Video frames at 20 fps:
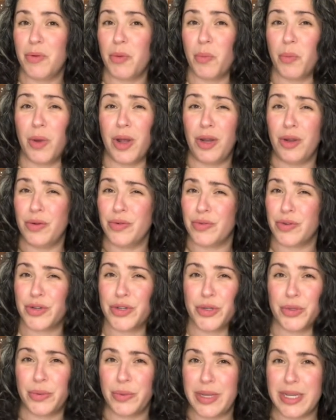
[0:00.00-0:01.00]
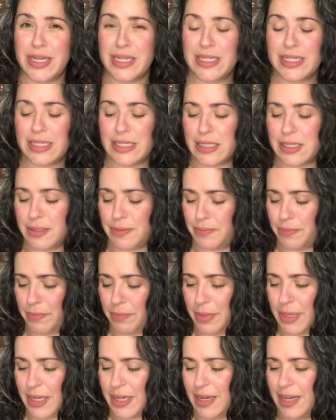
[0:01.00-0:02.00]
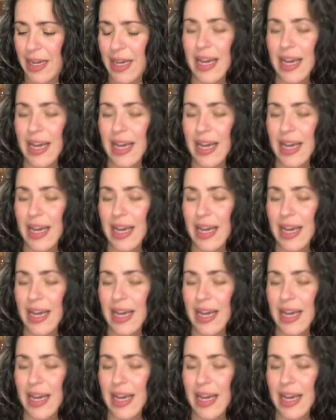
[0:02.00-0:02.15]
well over 2 weeks, but